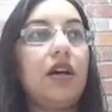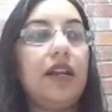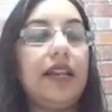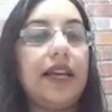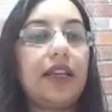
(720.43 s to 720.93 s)

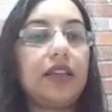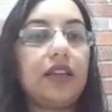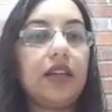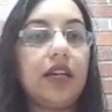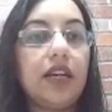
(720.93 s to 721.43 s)
like
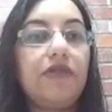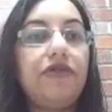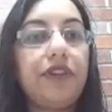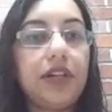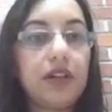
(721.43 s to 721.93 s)

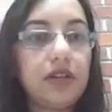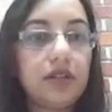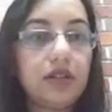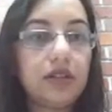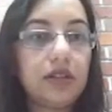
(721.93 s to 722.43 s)

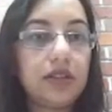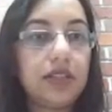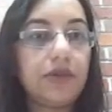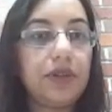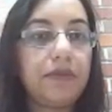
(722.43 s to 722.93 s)
fear,
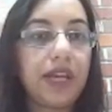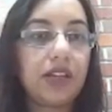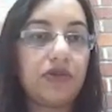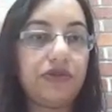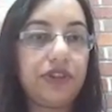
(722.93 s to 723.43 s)
they will make
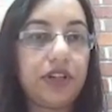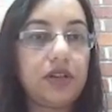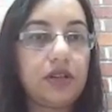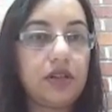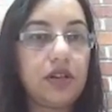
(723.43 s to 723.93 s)
you
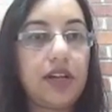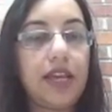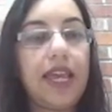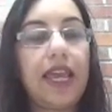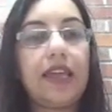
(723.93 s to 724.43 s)
fear,
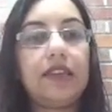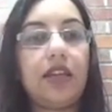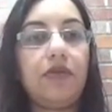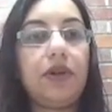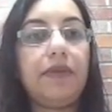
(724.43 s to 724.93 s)
and
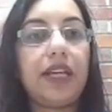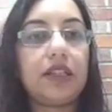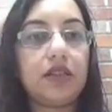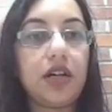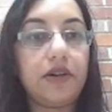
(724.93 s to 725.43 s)
they will make
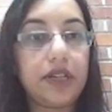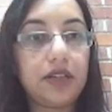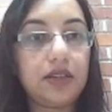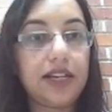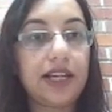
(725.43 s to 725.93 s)
it hurry,
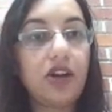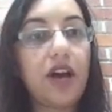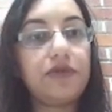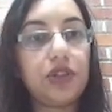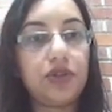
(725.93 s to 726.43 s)
like you
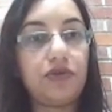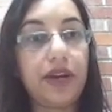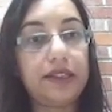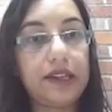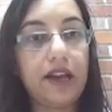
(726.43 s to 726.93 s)
have to do
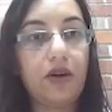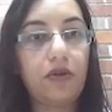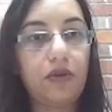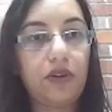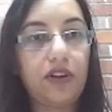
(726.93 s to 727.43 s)
right now.
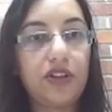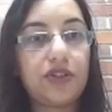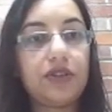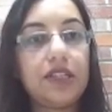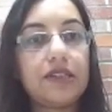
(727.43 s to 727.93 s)

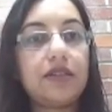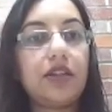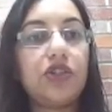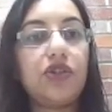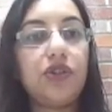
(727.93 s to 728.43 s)
So these are
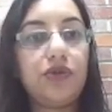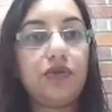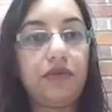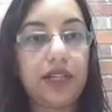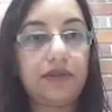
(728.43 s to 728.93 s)
the two
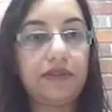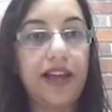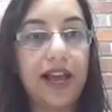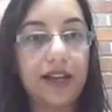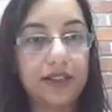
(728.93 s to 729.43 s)
red
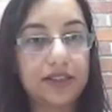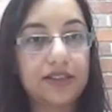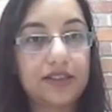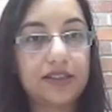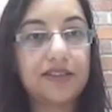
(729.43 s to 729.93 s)
flags.
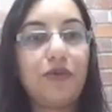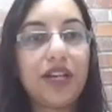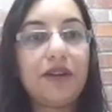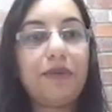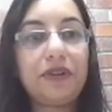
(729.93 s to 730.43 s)

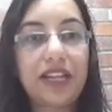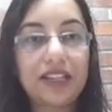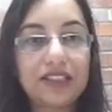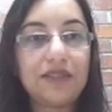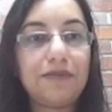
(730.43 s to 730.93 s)
We are
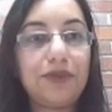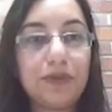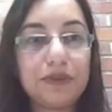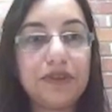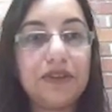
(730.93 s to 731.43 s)
protecting
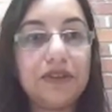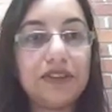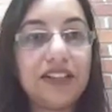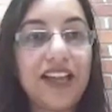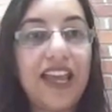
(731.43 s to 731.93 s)
people
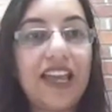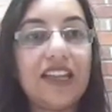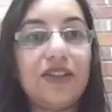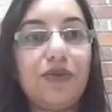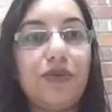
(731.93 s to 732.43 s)

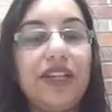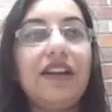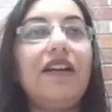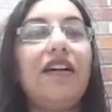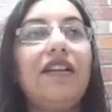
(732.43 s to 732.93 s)
and we
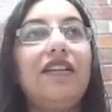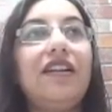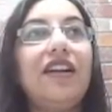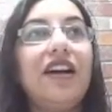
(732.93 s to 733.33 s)
are